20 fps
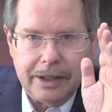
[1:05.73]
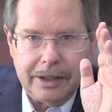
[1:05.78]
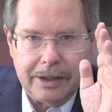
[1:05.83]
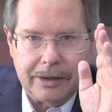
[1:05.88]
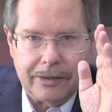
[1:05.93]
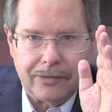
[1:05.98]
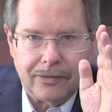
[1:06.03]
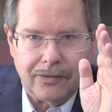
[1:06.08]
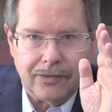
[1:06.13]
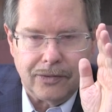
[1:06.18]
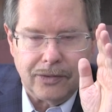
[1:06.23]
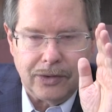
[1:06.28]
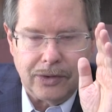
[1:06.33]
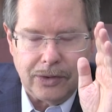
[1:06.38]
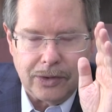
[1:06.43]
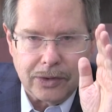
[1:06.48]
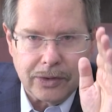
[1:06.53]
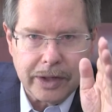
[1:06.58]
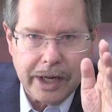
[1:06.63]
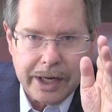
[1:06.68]
if
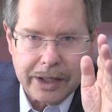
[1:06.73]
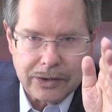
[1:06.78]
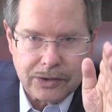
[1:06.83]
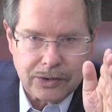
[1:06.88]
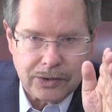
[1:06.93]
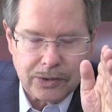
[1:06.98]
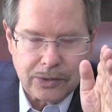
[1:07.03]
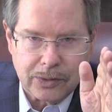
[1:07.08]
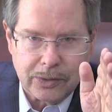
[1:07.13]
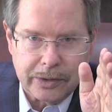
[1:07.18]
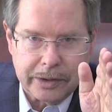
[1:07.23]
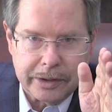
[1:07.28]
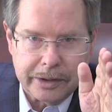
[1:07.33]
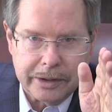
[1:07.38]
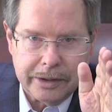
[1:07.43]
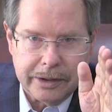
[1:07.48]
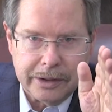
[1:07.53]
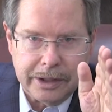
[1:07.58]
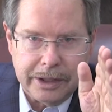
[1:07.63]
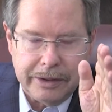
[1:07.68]
you're not
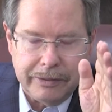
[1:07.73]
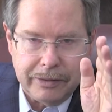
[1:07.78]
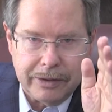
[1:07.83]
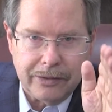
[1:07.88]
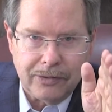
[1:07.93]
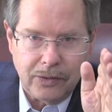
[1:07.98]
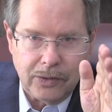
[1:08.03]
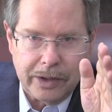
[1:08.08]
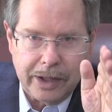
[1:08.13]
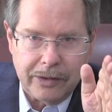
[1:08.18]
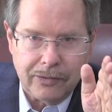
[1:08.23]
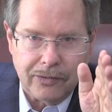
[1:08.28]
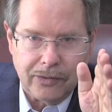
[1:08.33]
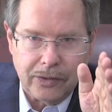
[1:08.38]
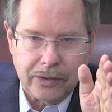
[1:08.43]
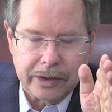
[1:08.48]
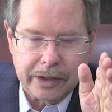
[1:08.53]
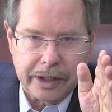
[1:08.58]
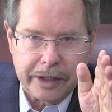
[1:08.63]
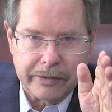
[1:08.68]
sure, even if you have
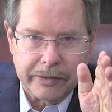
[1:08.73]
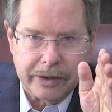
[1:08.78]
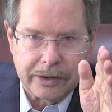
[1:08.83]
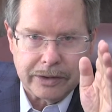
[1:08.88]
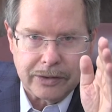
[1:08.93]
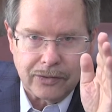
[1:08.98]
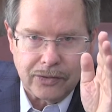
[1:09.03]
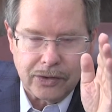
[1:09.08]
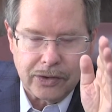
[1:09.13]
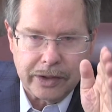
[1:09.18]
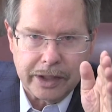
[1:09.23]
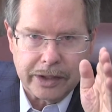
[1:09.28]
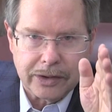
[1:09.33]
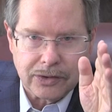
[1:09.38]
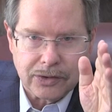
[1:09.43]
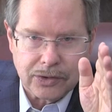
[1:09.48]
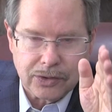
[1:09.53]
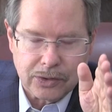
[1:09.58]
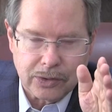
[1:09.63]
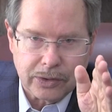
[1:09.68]
full coverage, if you're
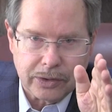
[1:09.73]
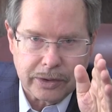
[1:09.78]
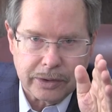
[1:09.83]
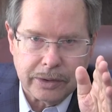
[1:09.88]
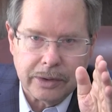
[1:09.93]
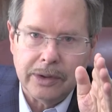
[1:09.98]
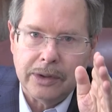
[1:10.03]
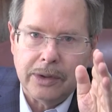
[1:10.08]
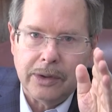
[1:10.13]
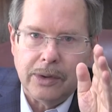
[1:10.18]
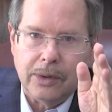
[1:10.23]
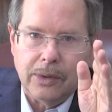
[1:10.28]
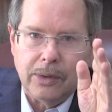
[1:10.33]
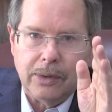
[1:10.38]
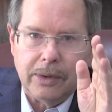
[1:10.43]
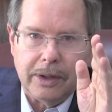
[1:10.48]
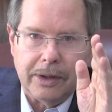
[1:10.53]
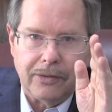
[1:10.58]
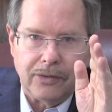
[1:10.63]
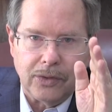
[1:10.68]
not sure
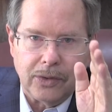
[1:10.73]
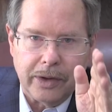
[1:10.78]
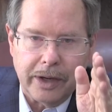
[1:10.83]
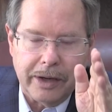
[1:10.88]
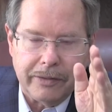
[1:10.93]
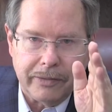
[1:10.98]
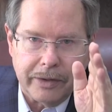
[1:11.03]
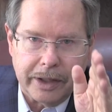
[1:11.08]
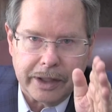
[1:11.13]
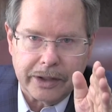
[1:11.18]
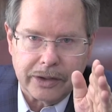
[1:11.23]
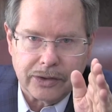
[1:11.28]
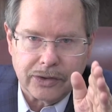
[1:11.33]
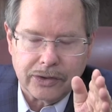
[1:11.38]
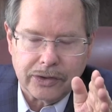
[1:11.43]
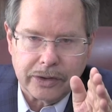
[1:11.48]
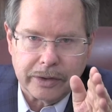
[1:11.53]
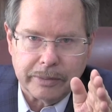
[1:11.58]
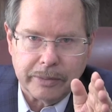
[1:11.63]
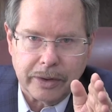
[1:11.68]
if you have
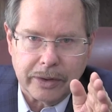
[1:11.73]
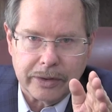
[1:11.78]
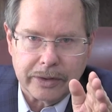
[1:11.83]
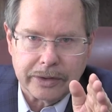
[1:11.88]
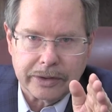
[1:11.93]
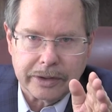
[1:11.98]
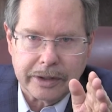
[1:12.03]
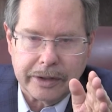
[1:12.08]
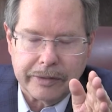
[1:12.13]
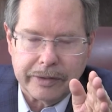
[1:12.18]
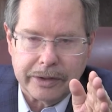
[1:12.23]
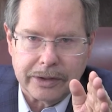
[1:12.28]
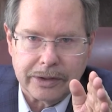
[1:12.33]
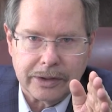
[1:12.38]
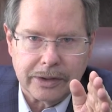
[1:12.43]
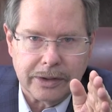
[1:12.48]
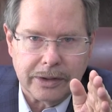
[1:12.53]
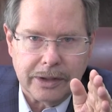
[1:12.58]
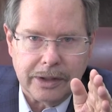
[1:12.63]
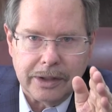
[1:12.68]
uninsured motorist
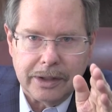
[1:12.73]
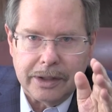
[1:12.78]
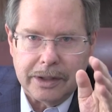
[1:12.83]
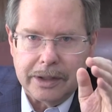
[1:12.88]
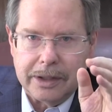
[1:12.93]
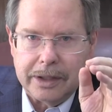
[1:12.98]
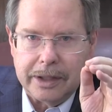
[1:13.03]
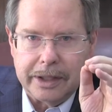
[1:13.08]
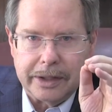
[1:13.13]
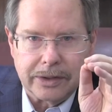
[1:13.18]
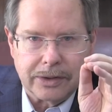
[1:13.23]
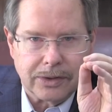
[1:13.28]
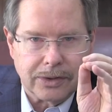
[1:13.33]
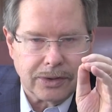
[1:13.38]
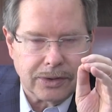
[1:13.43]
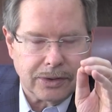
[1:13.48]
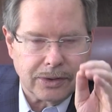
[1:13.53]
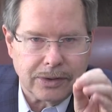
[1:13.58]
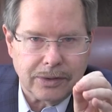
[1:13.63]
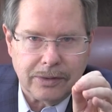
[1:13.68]
coverage, as
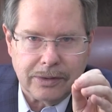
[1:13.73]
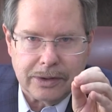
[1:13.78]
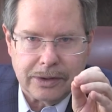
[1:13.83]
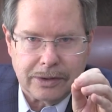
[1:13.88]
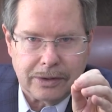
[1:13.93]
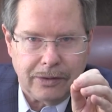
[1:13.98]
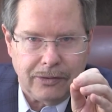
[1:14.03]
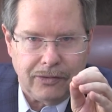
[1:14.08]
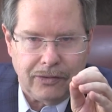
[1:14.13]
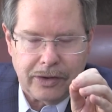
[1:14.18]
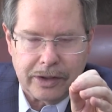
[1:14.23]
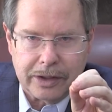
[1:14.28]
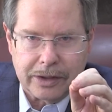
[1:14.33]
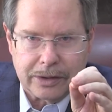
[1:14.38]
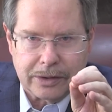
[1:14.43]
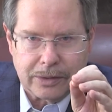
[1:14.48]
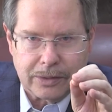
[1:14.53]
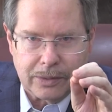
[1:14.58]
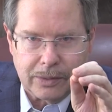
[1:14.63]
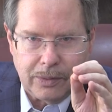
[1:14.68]
soon as you
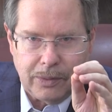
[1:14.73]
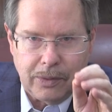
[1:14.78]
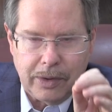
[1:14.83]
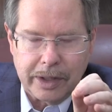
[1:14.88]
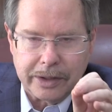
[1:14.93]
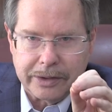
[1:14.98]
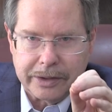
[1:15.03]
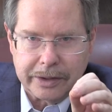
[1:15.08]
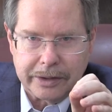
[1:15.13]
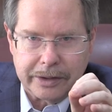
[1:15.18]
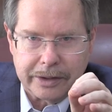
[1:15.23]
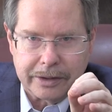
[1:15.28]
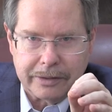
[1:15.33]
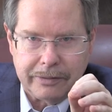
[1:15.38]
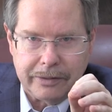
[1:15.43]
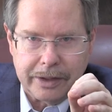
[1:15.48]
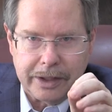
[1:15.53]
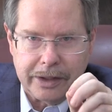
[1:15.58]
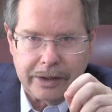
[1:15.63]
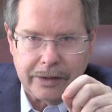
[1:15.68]
finish watching this
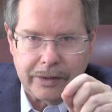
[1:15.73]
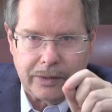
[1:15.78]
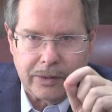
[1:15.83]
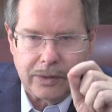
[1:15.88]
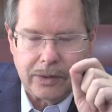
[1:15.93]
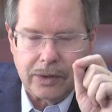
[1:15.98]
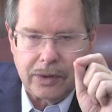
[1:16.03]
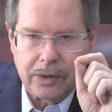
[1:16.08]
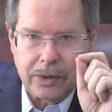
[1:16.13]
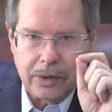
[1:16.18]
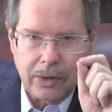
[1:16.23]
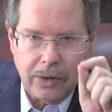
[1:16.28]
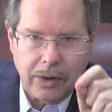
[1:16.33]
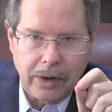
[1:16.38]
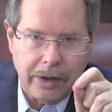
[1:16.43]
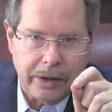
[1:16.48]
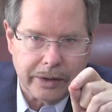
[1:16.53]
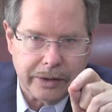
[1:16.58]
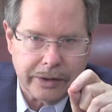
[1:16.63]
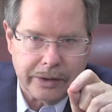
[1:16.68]
video,
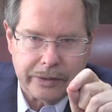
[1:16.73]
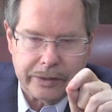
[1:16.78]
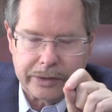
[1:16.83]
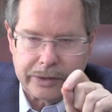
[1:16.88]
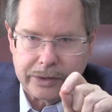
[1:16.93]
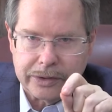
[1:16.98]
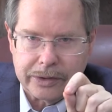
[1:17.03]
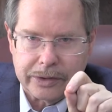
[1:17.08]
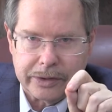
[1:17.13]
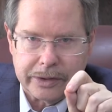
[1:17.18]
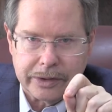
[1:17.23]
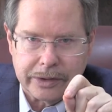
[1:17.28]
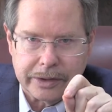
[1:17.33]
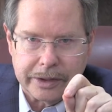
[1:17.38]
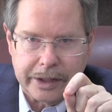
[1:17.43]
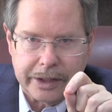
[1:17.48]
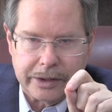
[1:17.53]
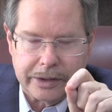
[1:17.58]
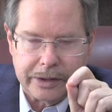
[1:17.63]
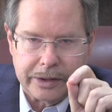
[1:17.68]
call your
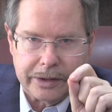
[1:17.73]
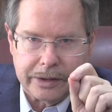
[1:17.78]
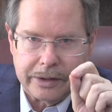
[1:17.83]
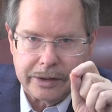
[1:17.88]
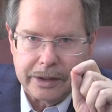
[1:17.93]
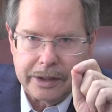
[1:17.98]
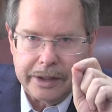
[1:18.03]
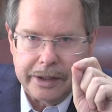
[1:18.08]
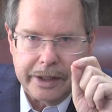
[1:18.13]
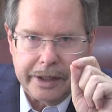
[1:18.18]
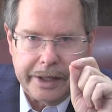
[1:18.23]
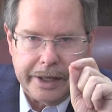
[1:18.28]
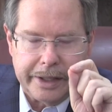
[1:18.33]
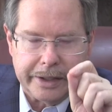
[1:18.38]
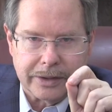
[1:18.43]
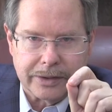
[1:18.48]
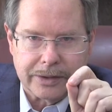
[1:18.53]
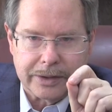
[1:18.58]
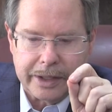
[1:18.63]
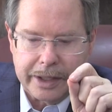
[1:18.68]
insurance agent
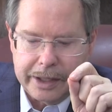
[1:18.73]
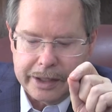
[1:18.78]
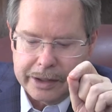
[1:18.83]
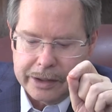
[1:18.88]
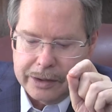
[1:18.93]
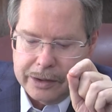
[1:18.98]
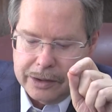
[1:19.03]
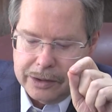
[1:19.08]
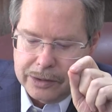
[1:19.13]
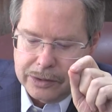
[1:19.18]
and say,